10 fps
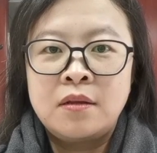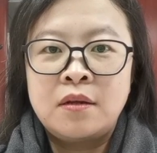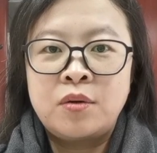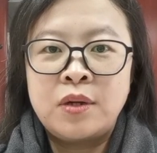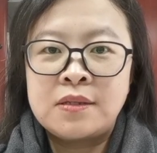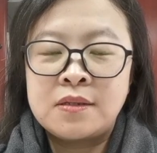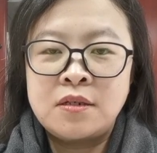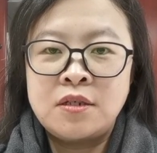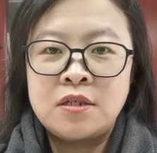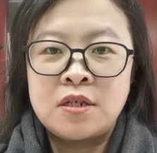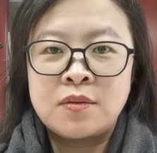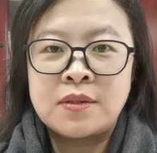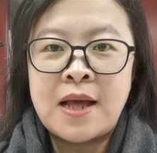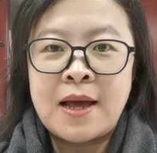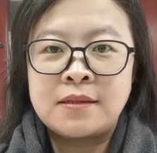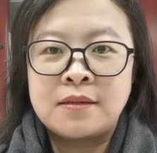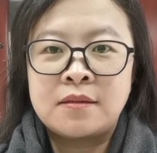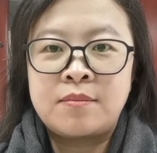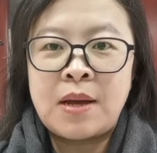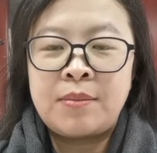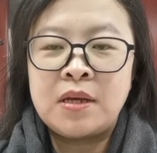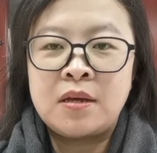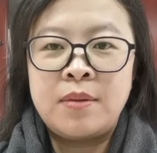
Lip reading: The research shows that the public